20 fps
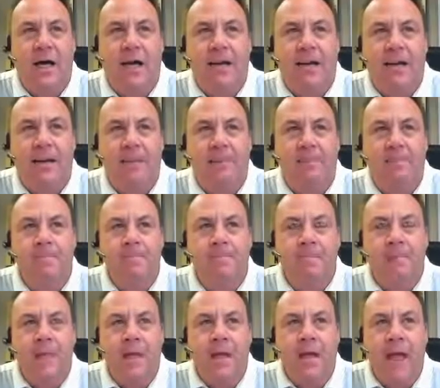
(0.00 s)

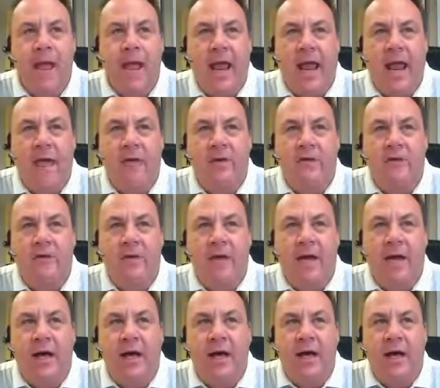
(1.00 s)

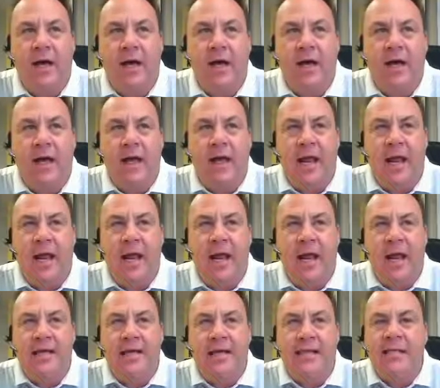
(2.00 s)
and
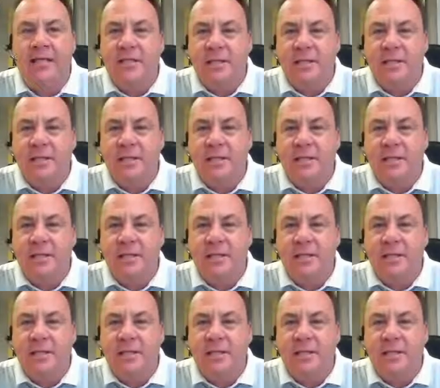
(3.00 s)
I